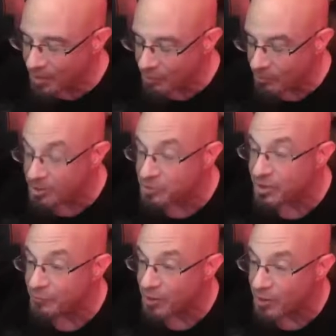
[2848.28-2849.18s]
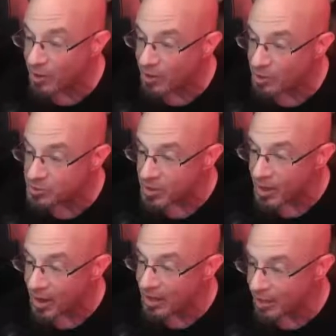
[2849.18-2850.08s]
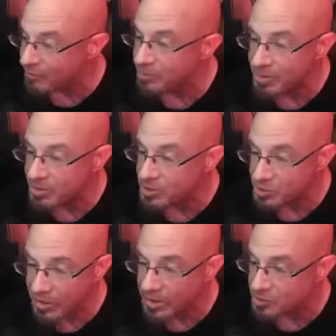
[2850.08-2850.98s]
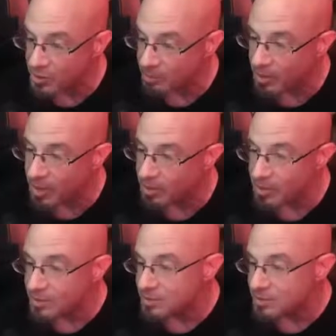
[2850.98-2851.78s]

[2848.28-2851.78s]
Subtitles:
I know we're being tough on Carlos. I love him. I think he's a great guitar player.